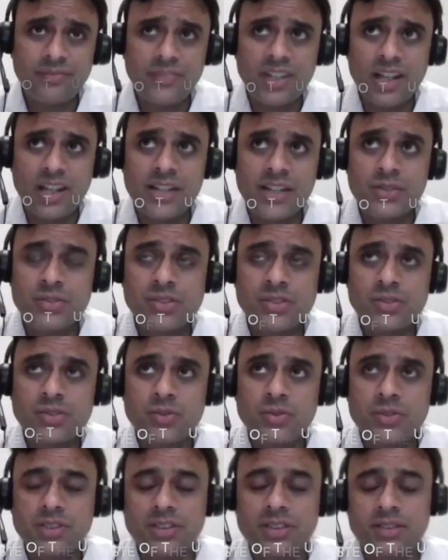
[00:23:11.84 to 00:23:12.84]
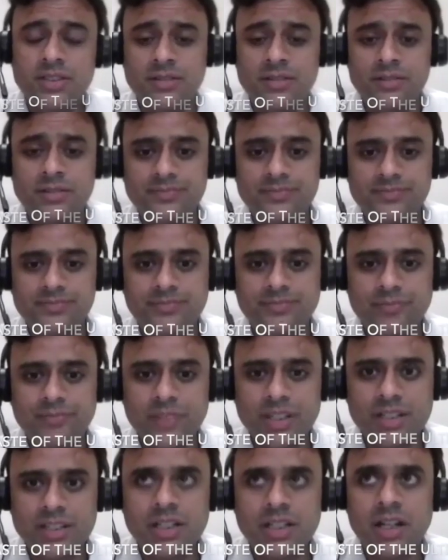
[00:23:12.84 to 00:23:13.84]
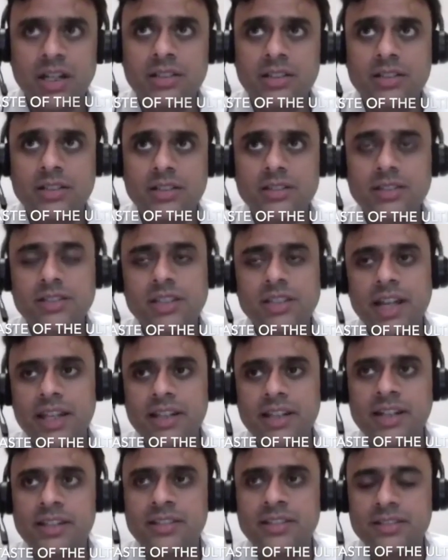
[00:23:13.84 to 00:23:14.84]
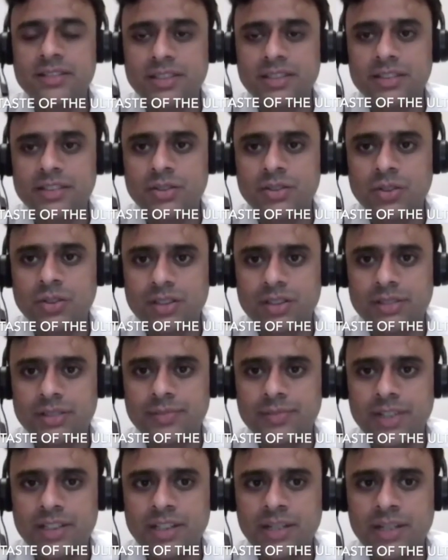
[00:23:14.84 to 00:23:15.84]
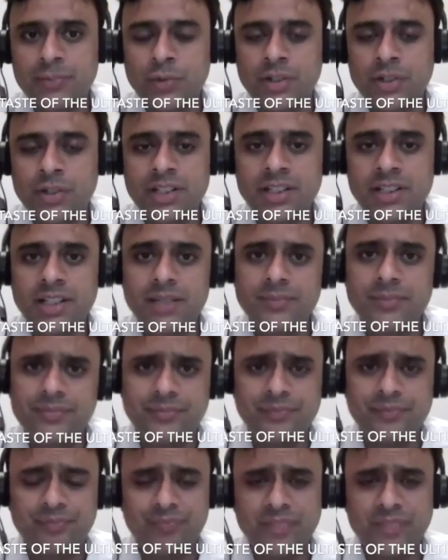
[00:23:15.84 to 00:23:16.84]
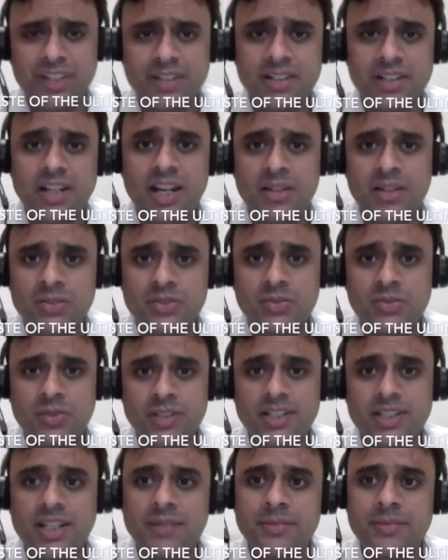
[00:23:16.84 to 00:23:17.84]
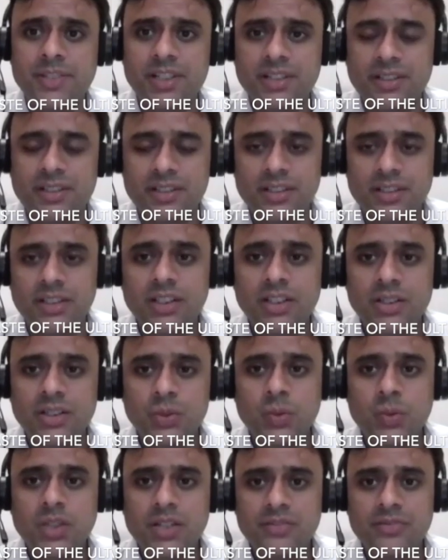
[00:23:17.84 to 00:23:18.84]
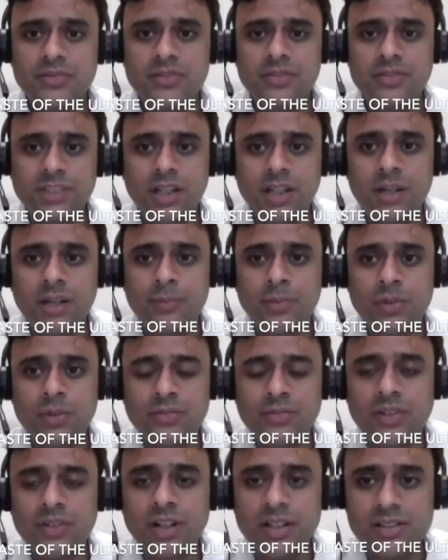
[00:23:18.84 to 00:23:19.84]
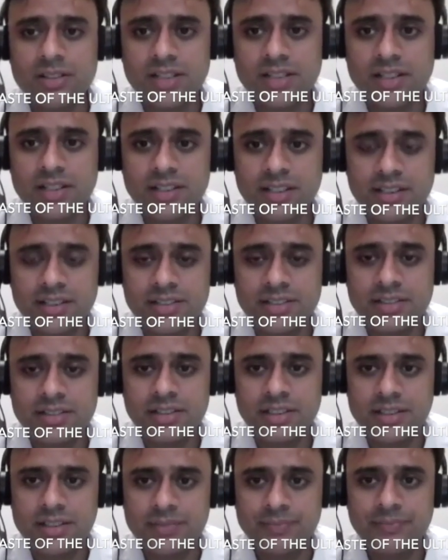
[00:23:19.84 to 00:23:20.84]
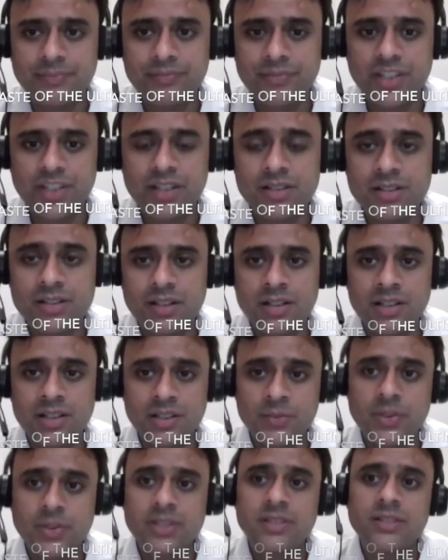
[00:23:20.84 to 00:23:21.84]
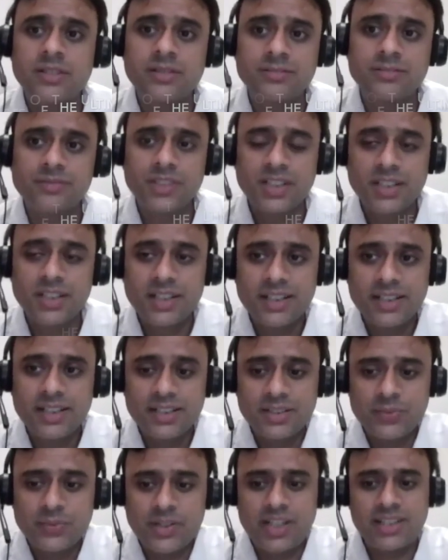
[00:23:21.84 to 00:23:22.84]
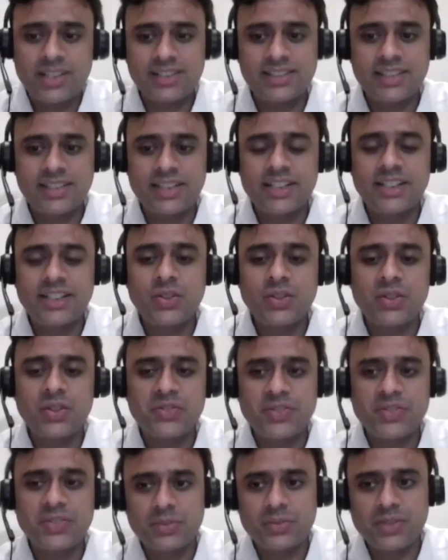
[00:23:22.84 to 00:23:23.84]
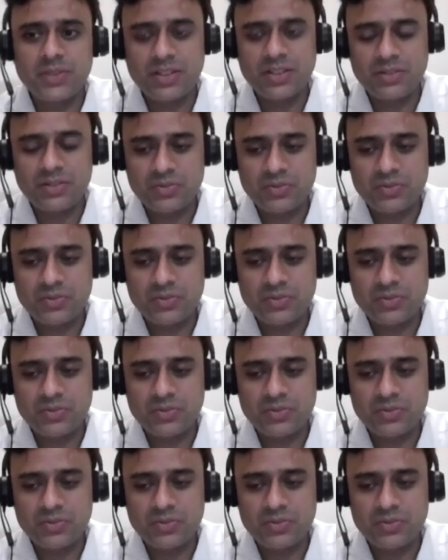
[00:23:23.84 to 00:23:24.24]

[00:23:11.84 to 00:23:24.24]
I used to chant the Sai Gayatri a lot at that point in time. I used to attempt in to give couple of hours at least a day in chanting, whether while sitting or whether while